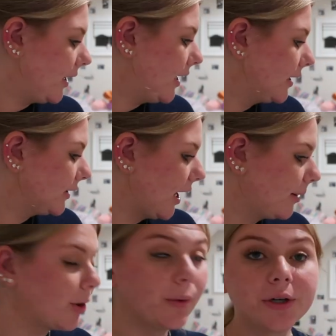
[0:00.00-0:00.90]
And
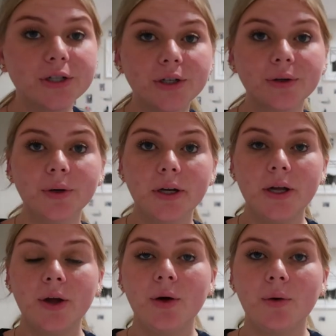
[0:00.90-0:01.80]
I'm going to
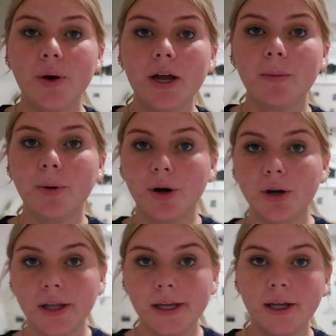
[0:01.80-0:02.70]
wake up
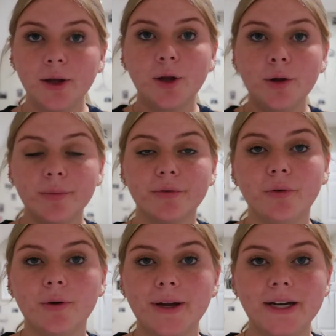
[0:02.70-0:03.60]
early
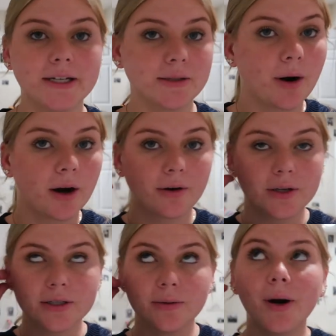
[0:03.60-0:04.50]
before my day tomorrow
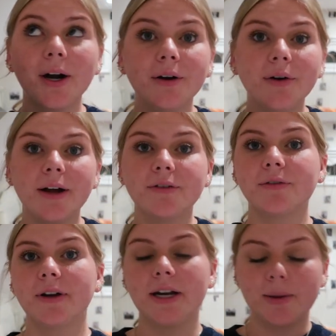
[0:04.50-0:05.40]
because tomorrow I have a
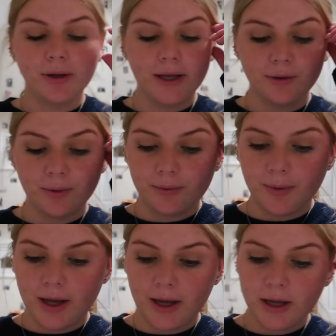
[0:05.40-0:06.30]
fun day planned with
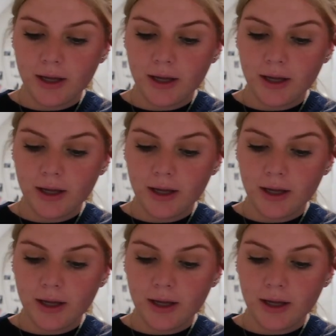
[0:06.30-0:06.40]
my